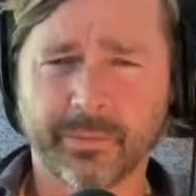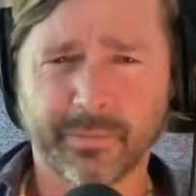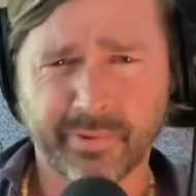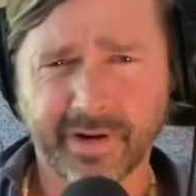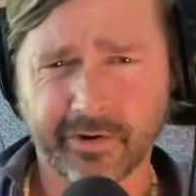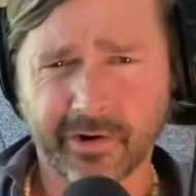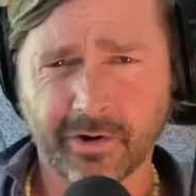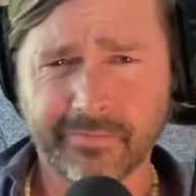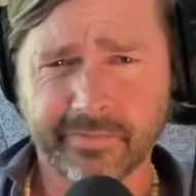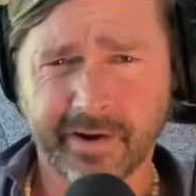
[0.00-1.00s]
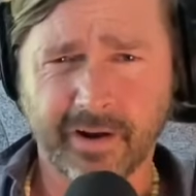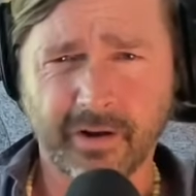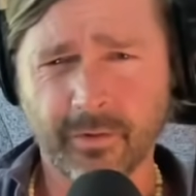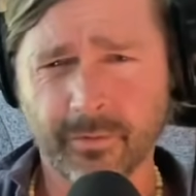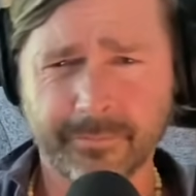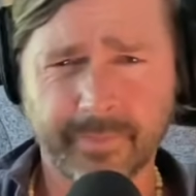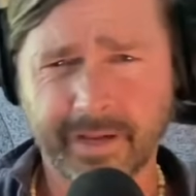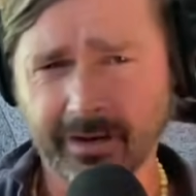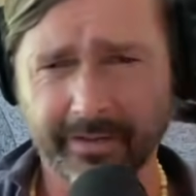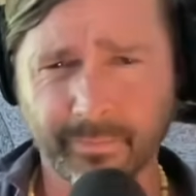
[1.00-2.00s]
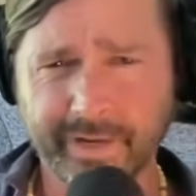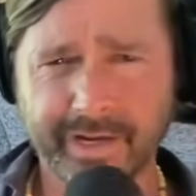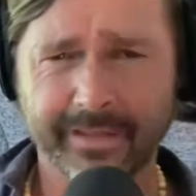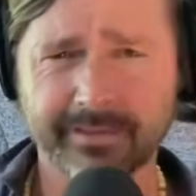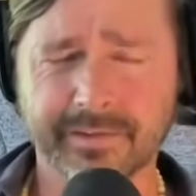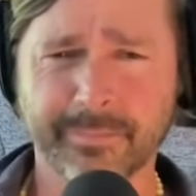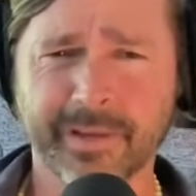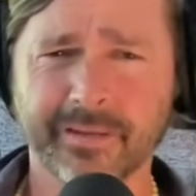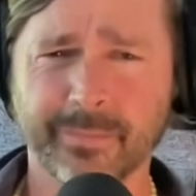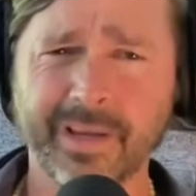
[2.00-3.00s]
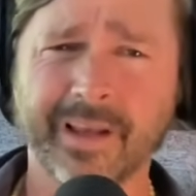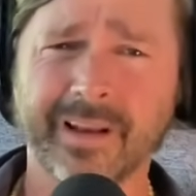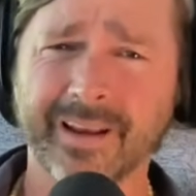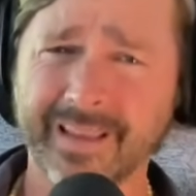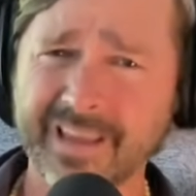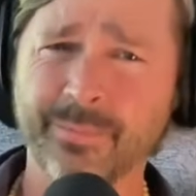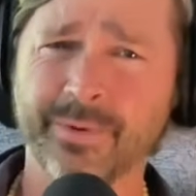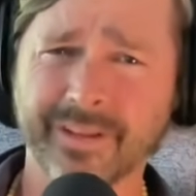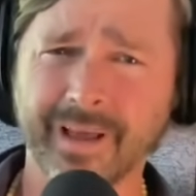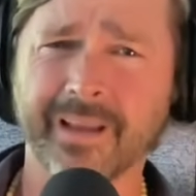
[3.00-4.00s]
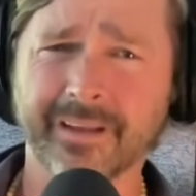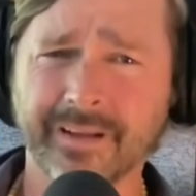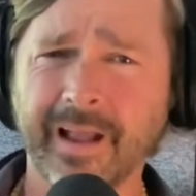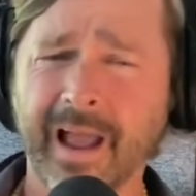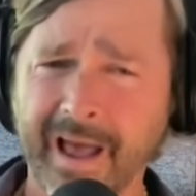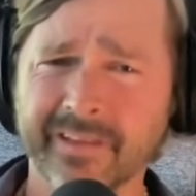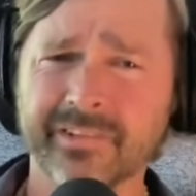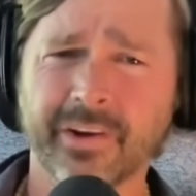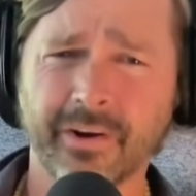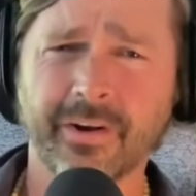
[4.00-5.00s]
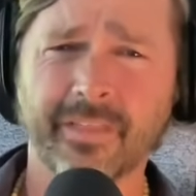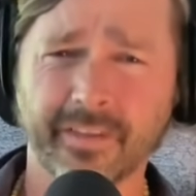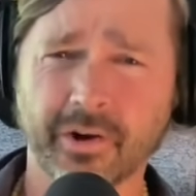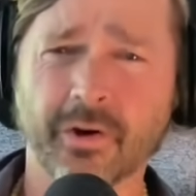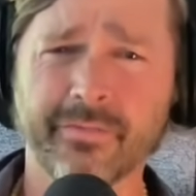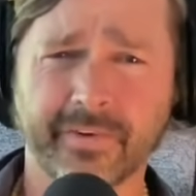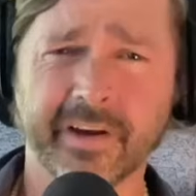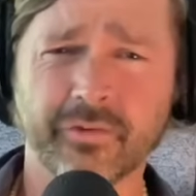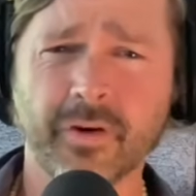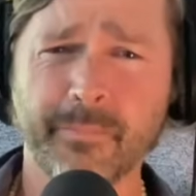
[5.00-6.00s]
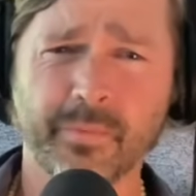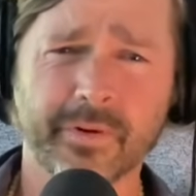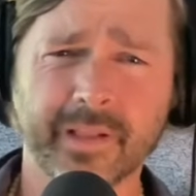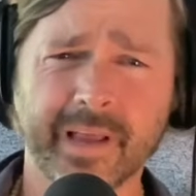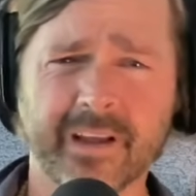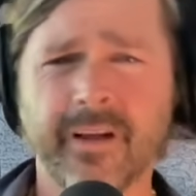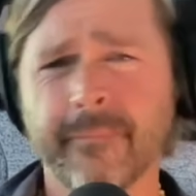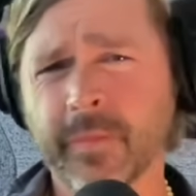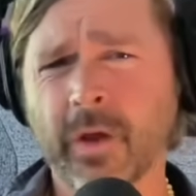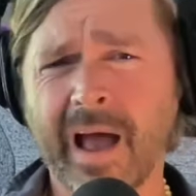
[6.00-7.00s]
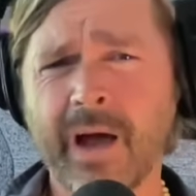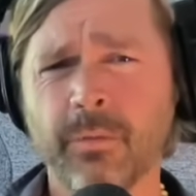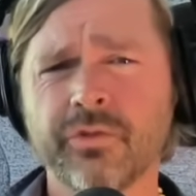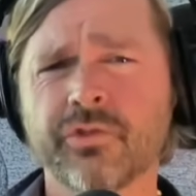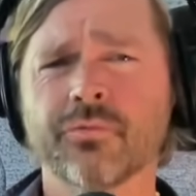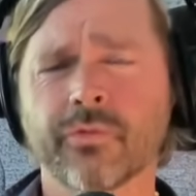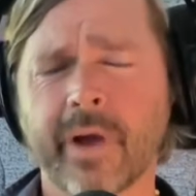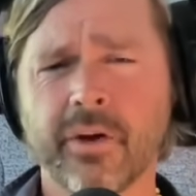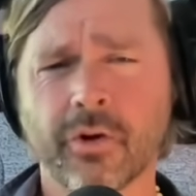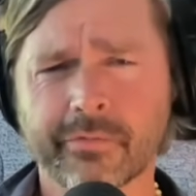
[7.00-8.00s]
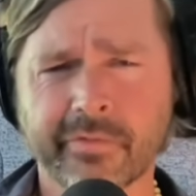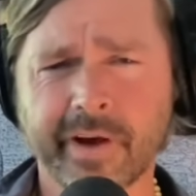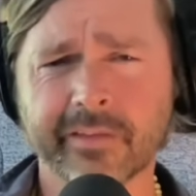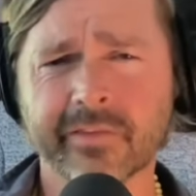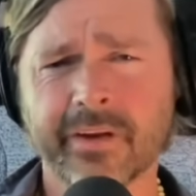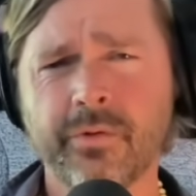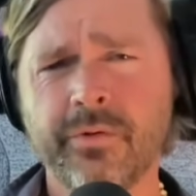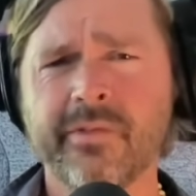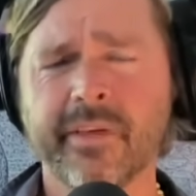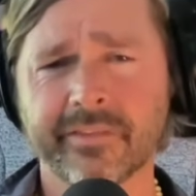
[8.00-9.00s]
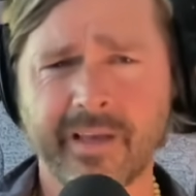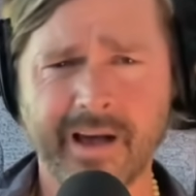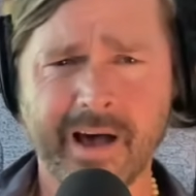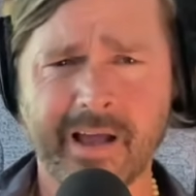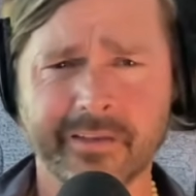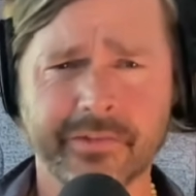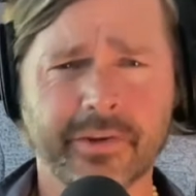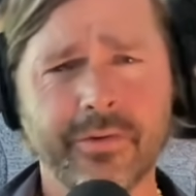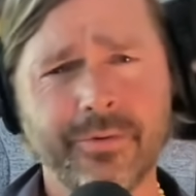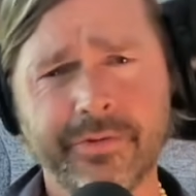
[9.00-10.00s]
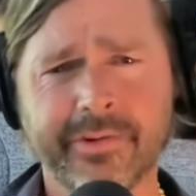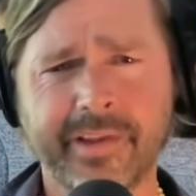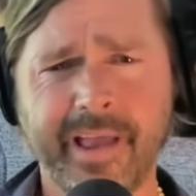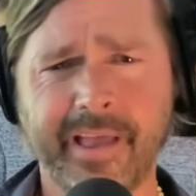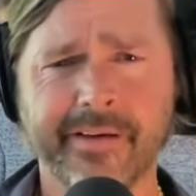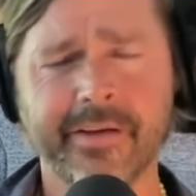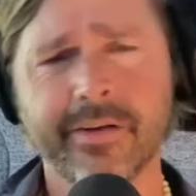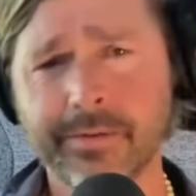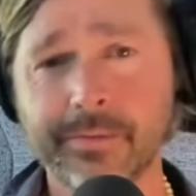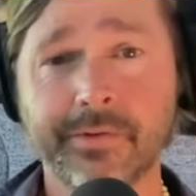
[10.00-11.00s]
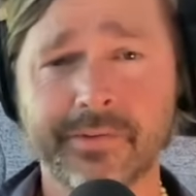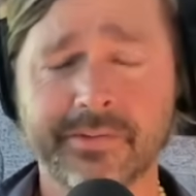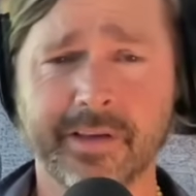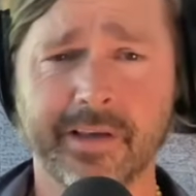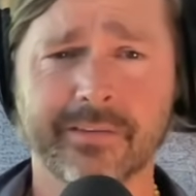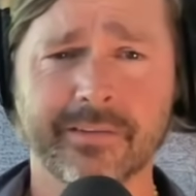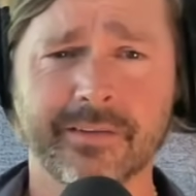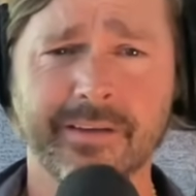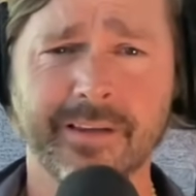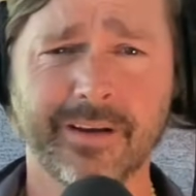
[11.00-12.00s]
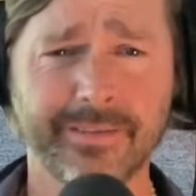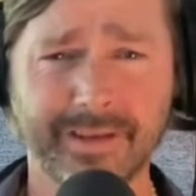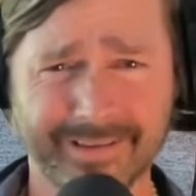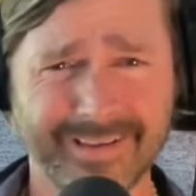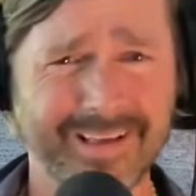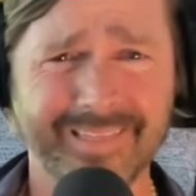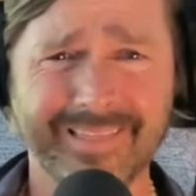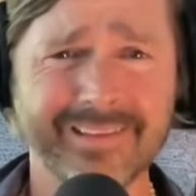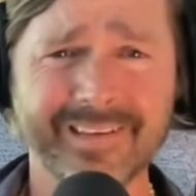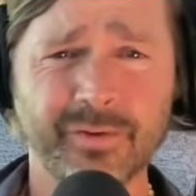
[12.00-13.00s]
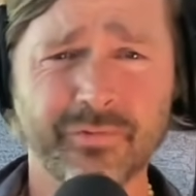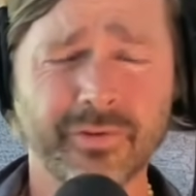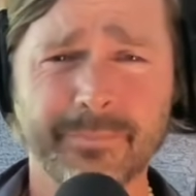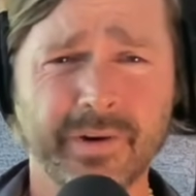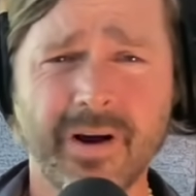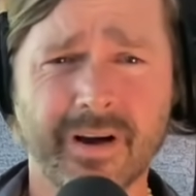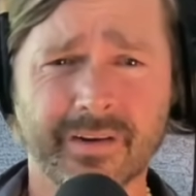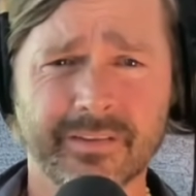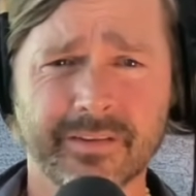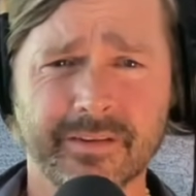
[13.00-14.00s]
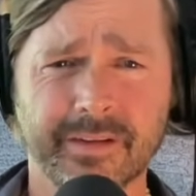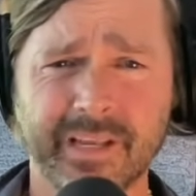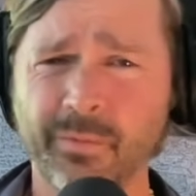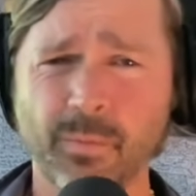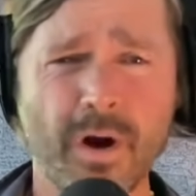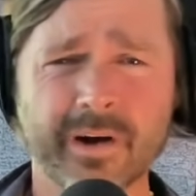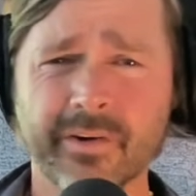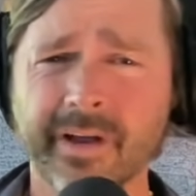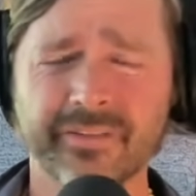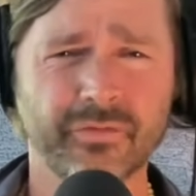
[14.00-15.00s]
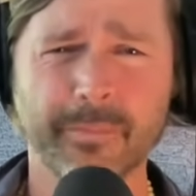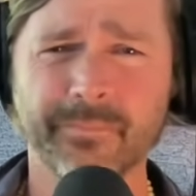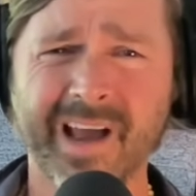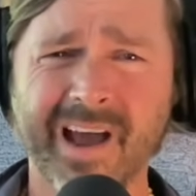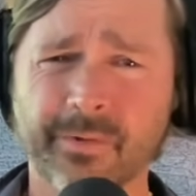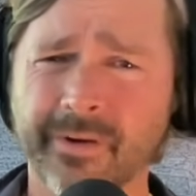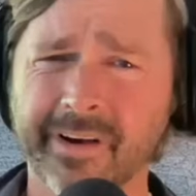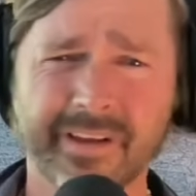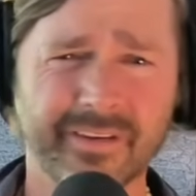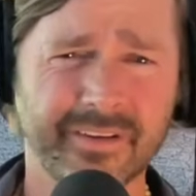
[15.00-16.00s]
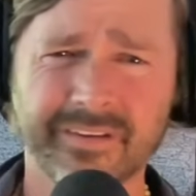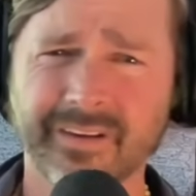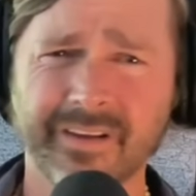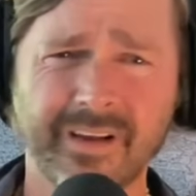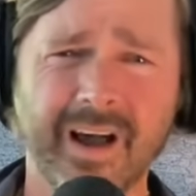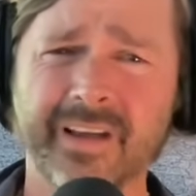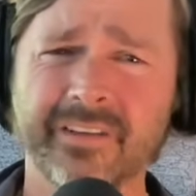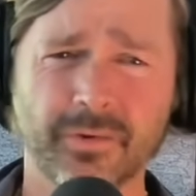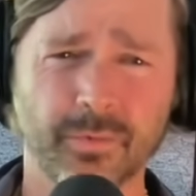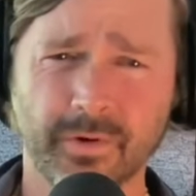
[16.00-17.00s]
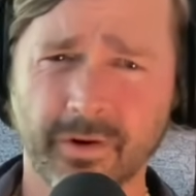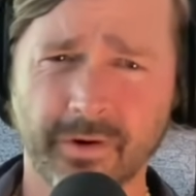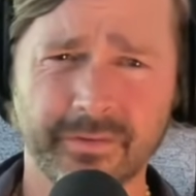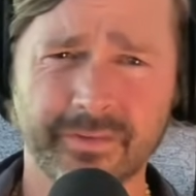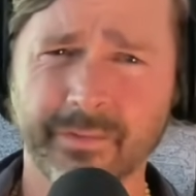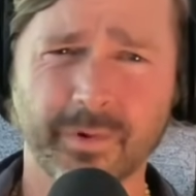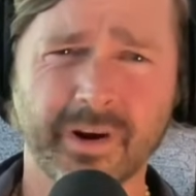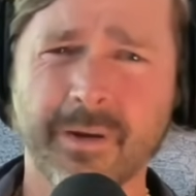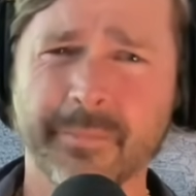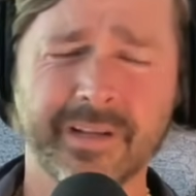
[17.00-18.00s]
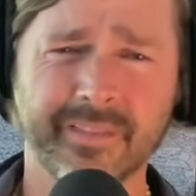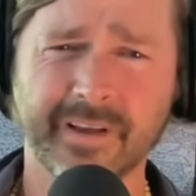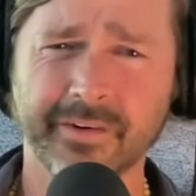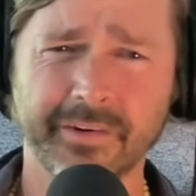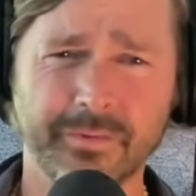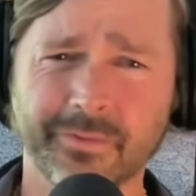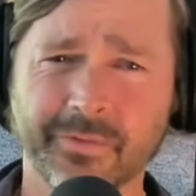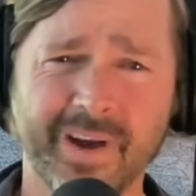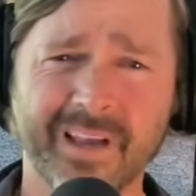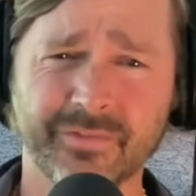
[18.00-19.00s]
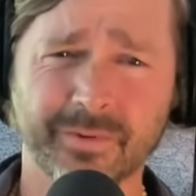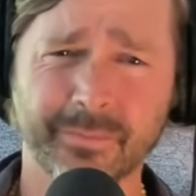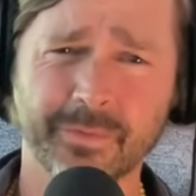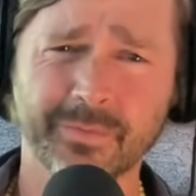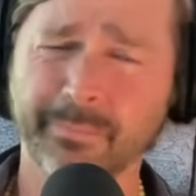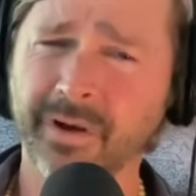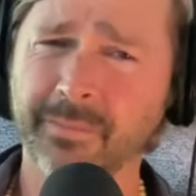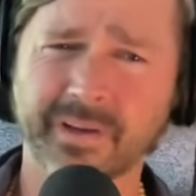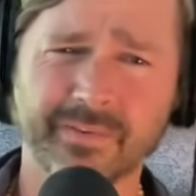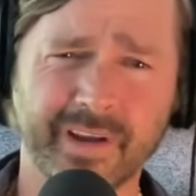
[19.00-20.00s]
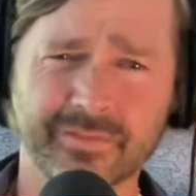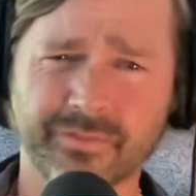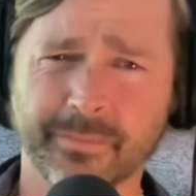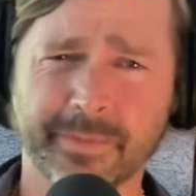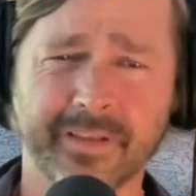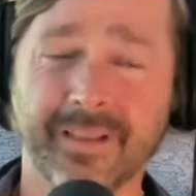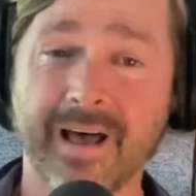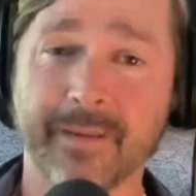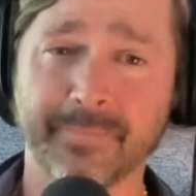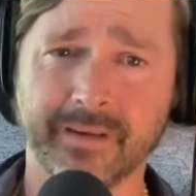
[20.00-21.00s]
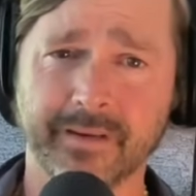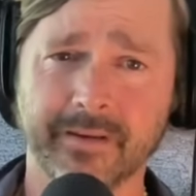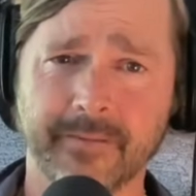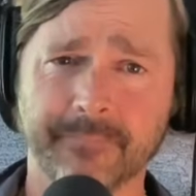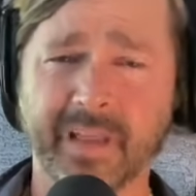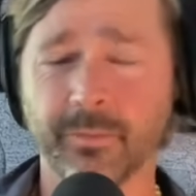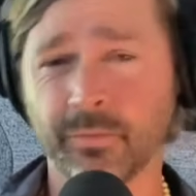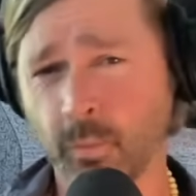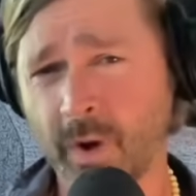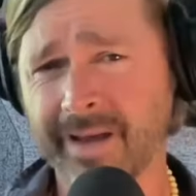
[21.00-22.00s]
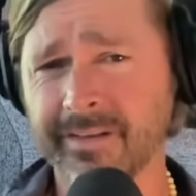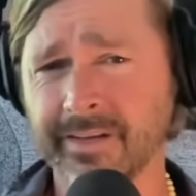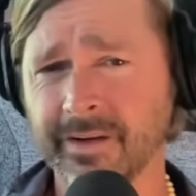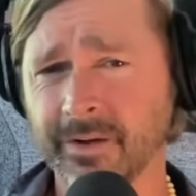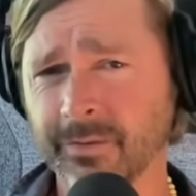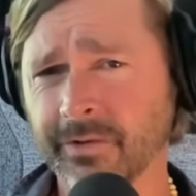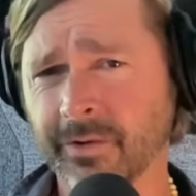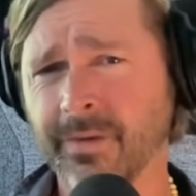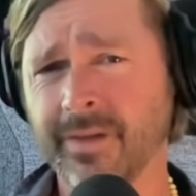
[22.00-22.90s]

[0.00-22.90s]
bring her girlfriend home like on the weekends to spend the weekend, and he would like ask her, the girlfriend, Trump would like, how would you rate her friends? Like, who do you think's the hottest? Who's a 10? Who's a 6? You know, like that's how Trump talks. He would walk around Trump Tower and hit on high school girls that were coming in there to use the restroom. There was a public restroom in the lobby, and it was widely known. So